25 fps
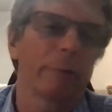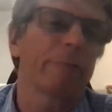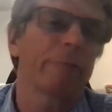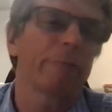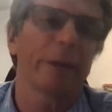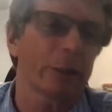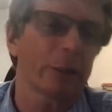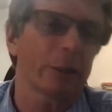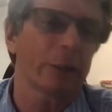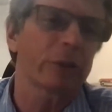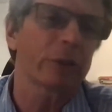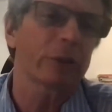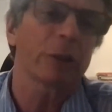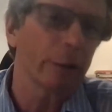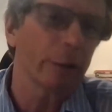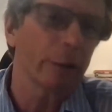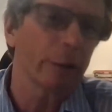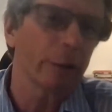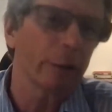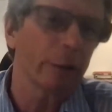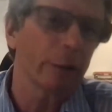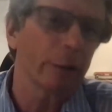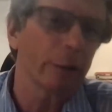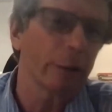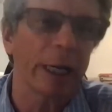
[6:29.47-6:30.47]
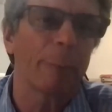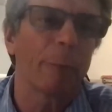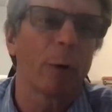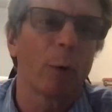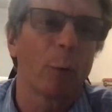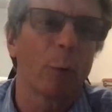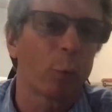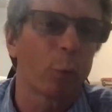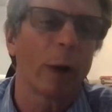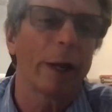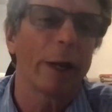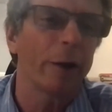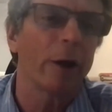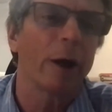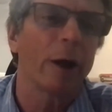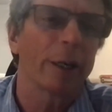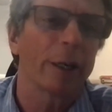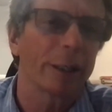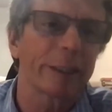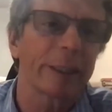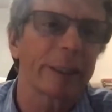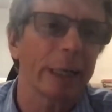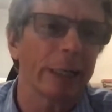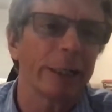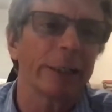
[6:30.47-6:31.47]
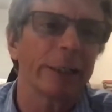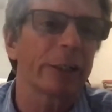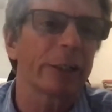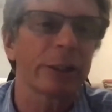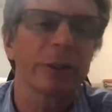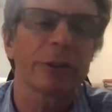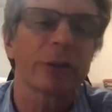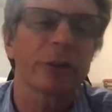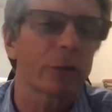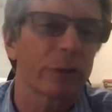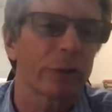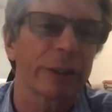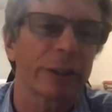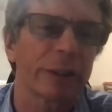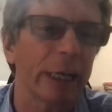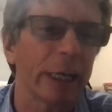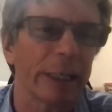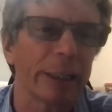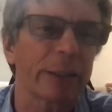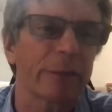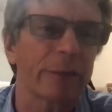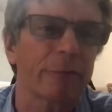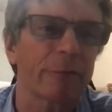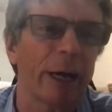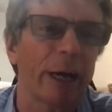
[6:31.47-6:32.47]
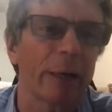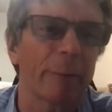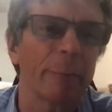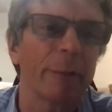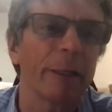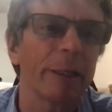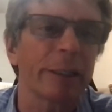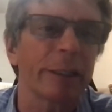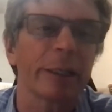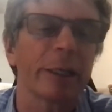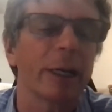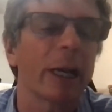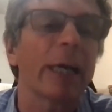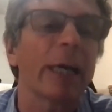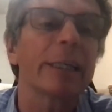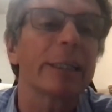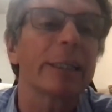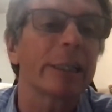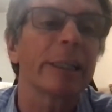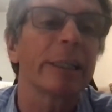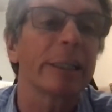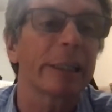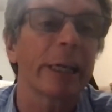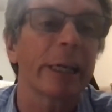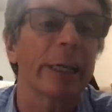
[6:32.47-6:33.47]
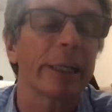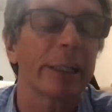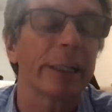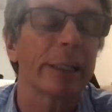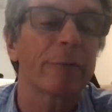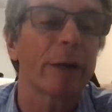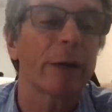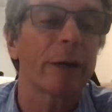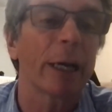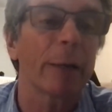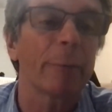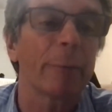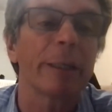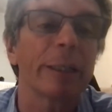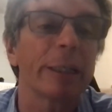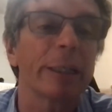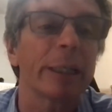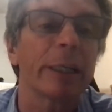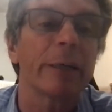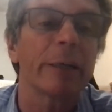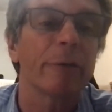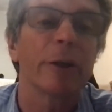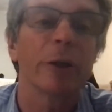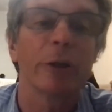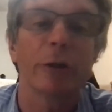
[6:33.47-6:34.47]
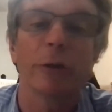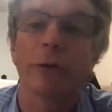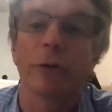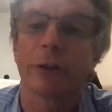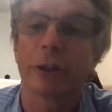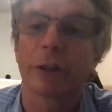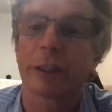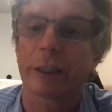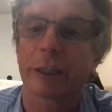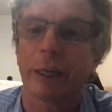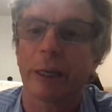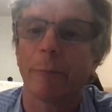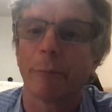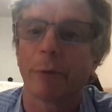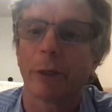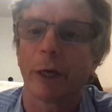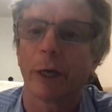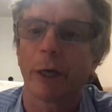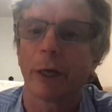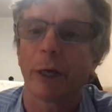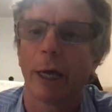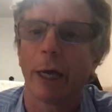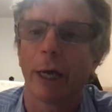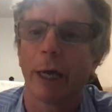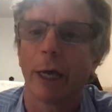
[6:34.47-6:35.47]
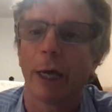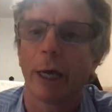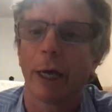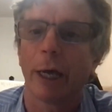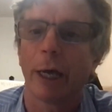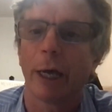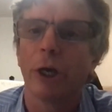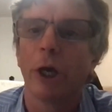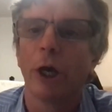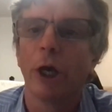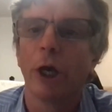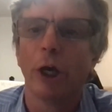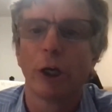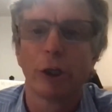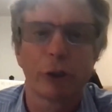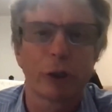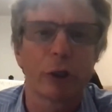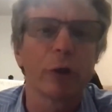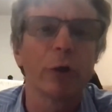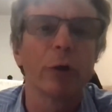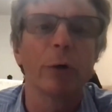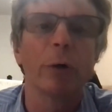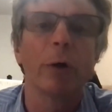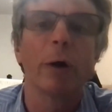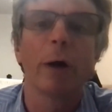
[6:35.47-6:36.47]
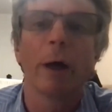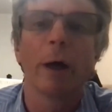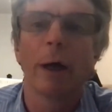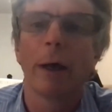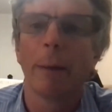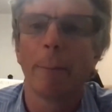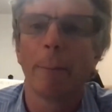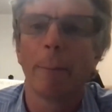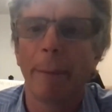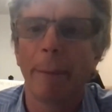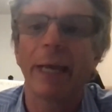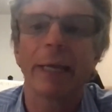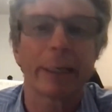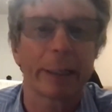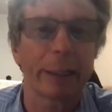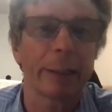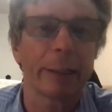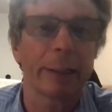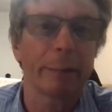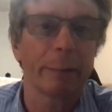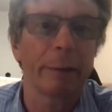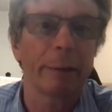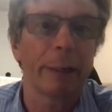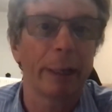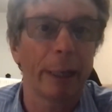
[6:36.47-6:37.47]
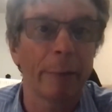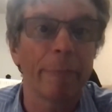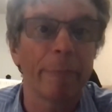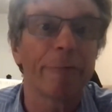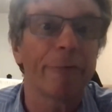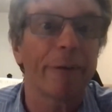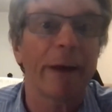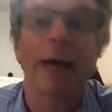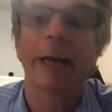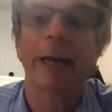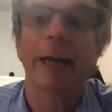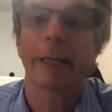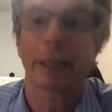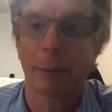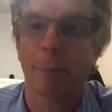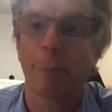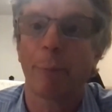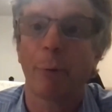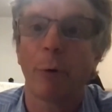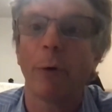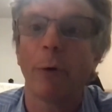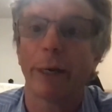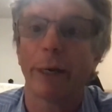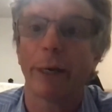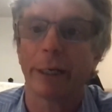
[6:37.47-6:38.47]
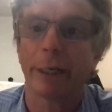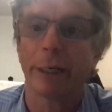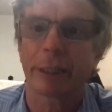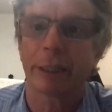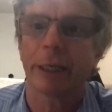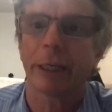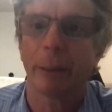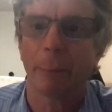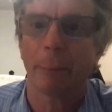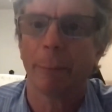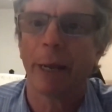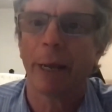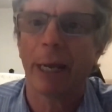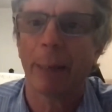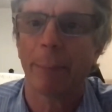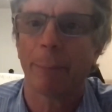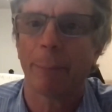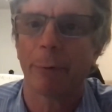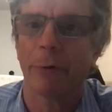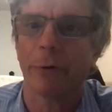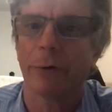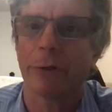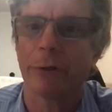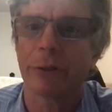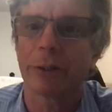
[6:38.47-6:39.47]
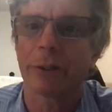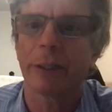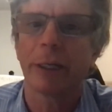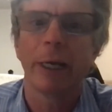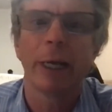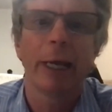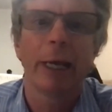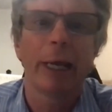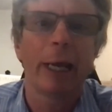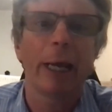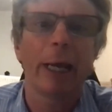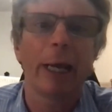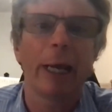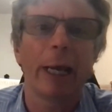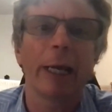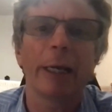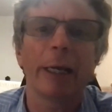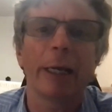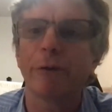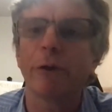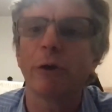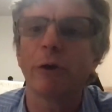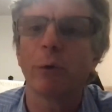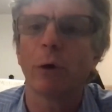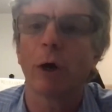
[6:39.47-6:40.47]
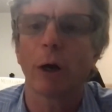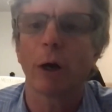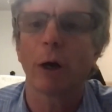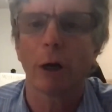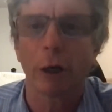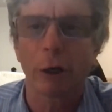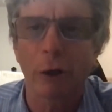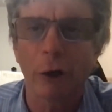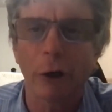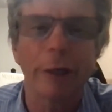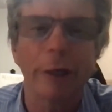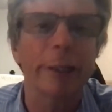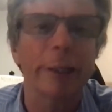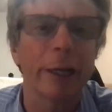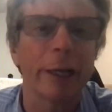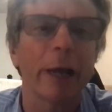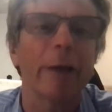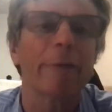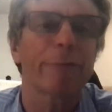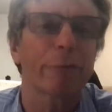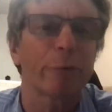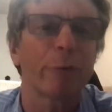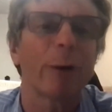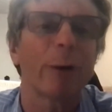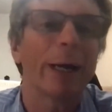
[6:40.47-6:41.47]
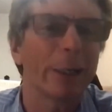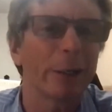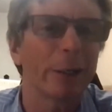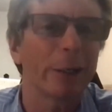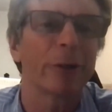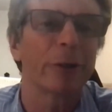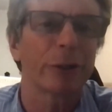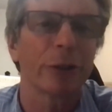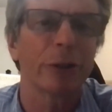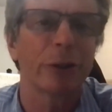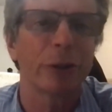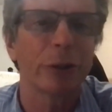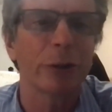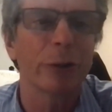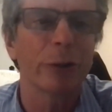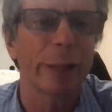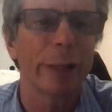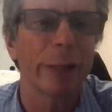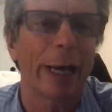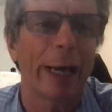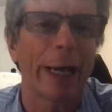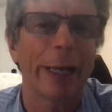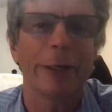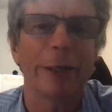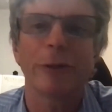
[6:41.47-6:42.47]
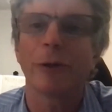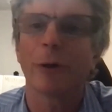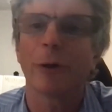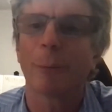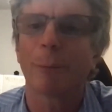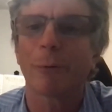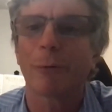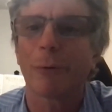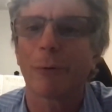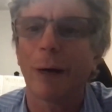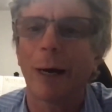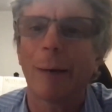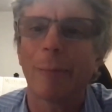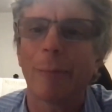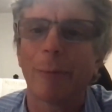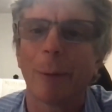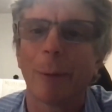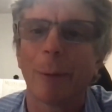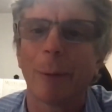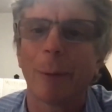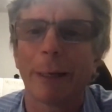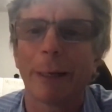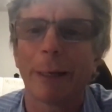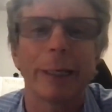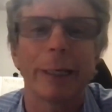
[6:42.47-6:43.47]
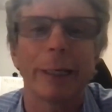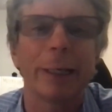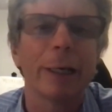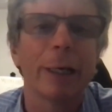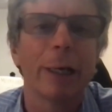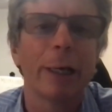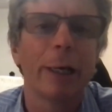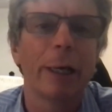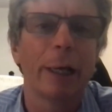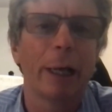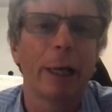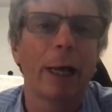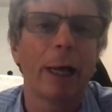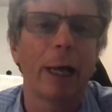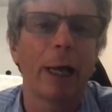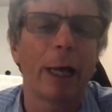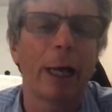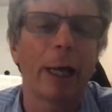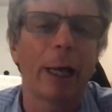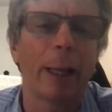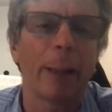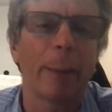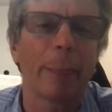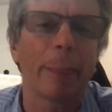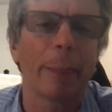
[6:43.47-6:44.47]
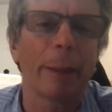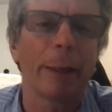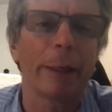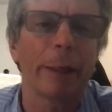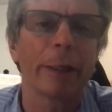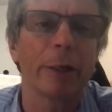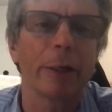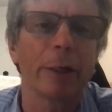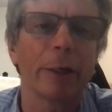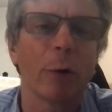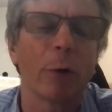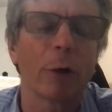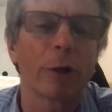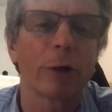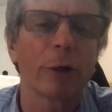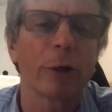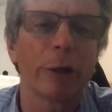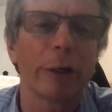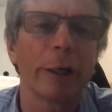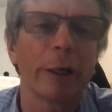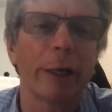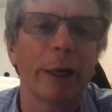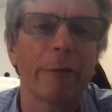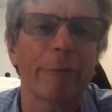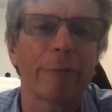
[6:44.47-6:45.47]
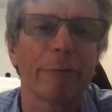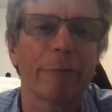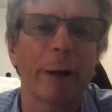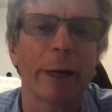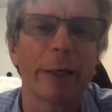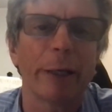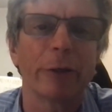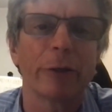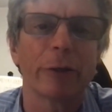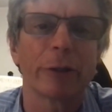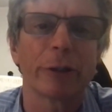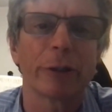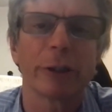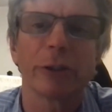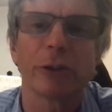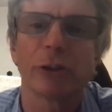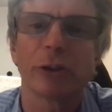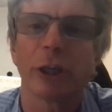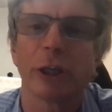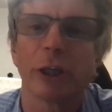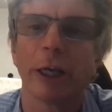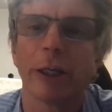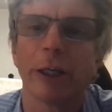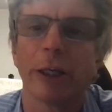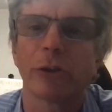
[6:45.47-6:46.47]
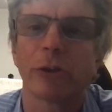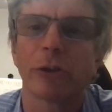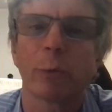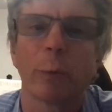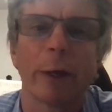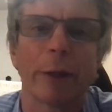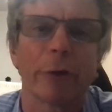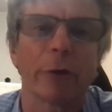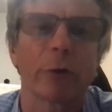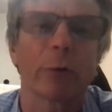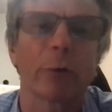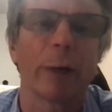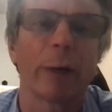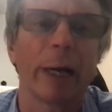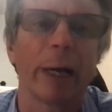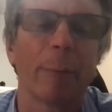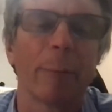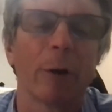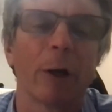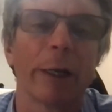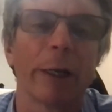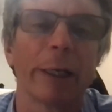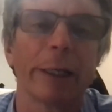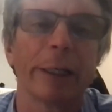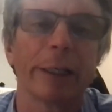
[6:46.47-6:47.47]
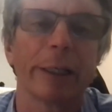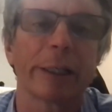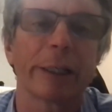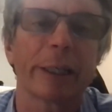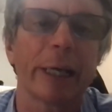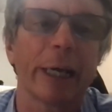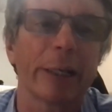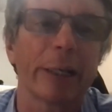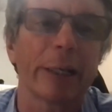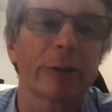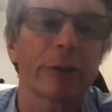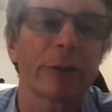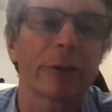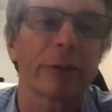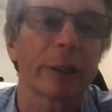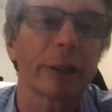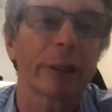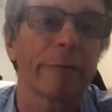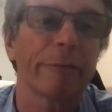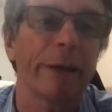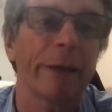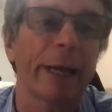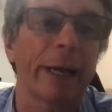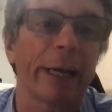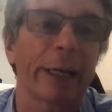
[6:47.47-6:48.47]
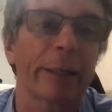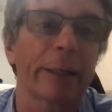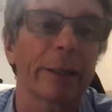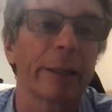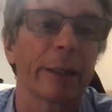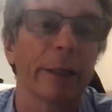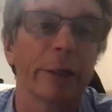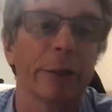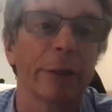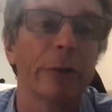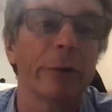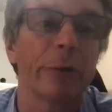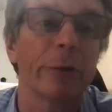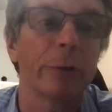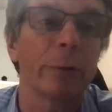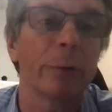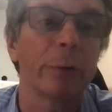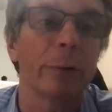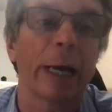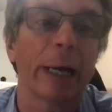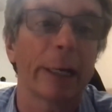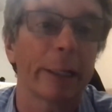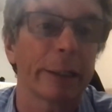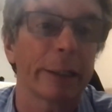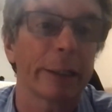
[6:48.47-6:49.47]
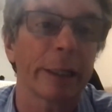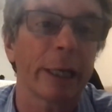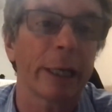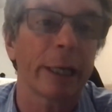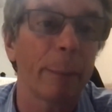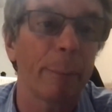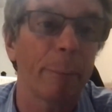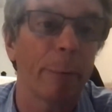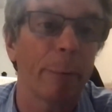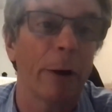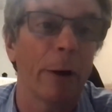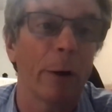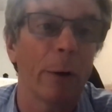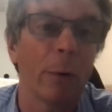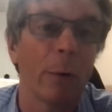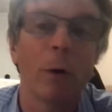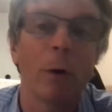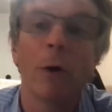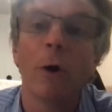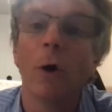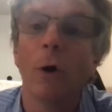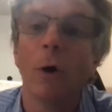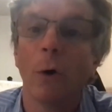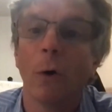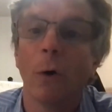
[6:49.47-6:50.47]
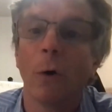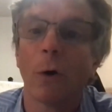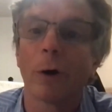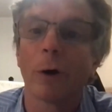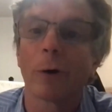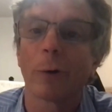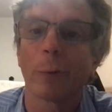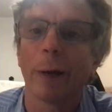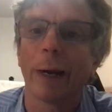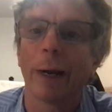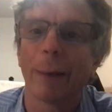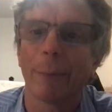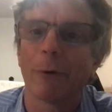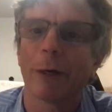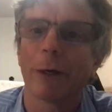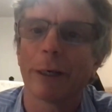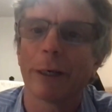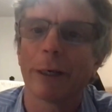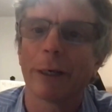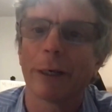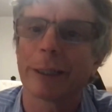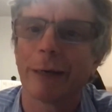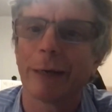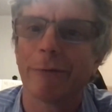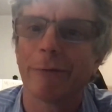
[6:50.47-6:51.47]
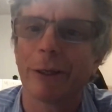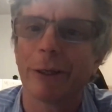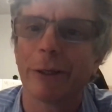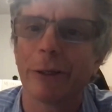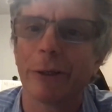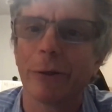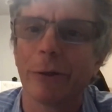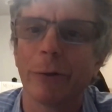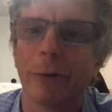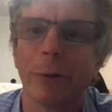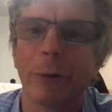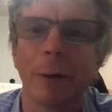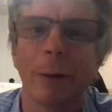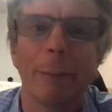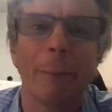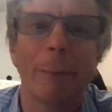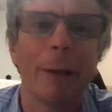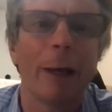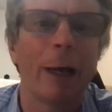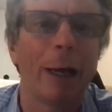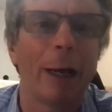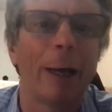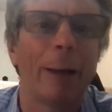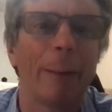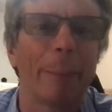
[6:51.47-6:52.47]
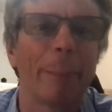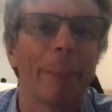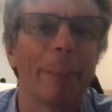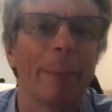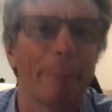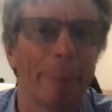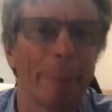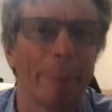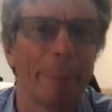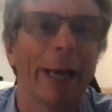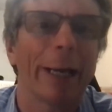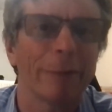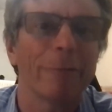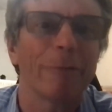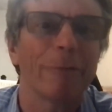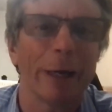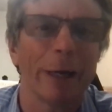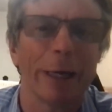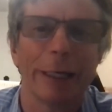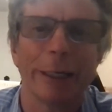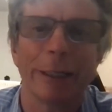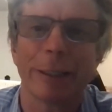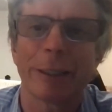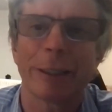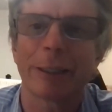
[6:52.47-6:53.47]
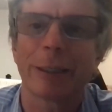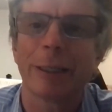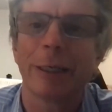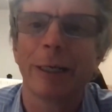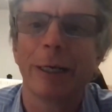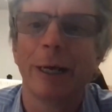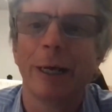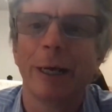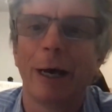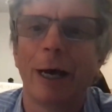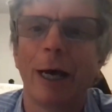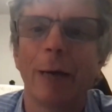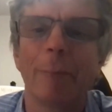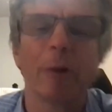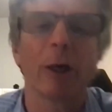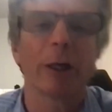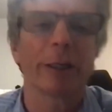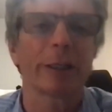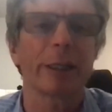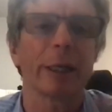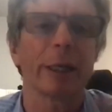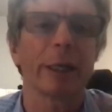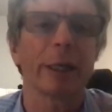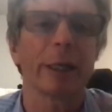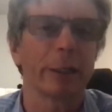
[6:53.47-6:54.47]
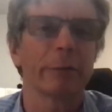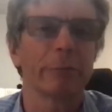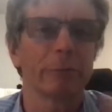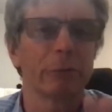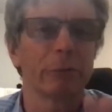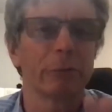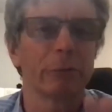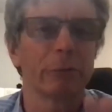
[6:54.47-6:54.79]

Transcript: fiction, for example, run on sentences or sentence fragments. And I see sentence fragments even used sometimes to make emphatic points in papers. And if you are a good enough writer to do that, you're probably a good enough writer to judge whether Grammarly is catching the fact that you had a typo or Grammarly is giving you bad advice. I'm not saying